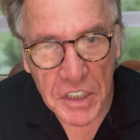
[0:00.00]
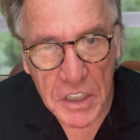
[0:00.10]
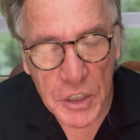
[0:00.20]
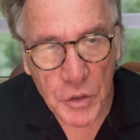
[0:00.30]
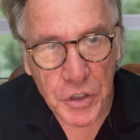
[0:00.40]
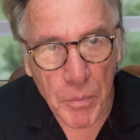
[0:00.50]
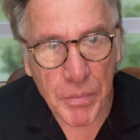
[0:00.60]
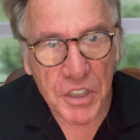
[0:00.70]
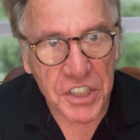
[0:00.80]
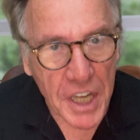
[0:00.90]
include the
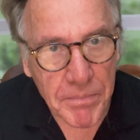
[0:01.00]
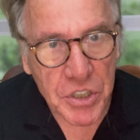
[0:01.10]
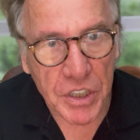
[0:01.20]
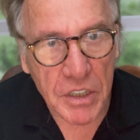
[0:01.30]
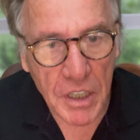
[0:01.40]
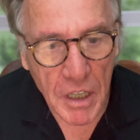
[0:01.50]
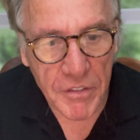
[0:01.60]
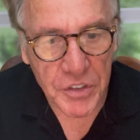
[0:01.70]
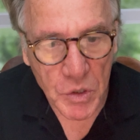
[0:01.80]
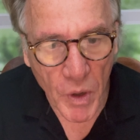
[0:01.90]
perception
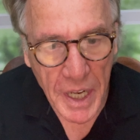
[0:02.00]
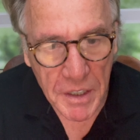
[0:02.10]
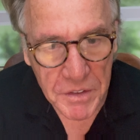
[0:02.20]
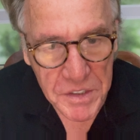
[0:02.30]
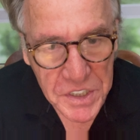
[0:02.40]
of the ground.